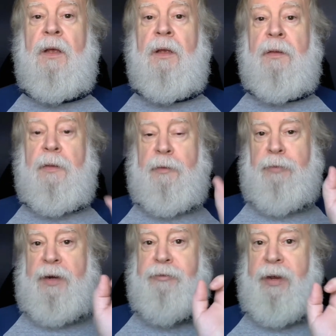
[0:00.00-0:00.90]
the
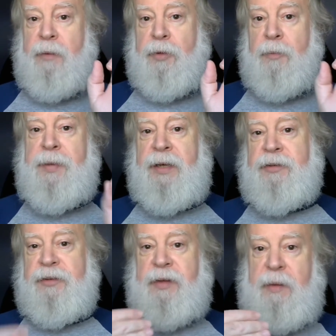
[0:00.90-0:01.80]
red, green, and blue
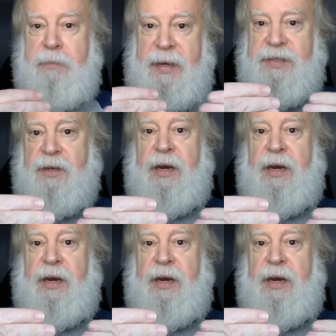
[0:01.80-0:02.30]
pixels, and then based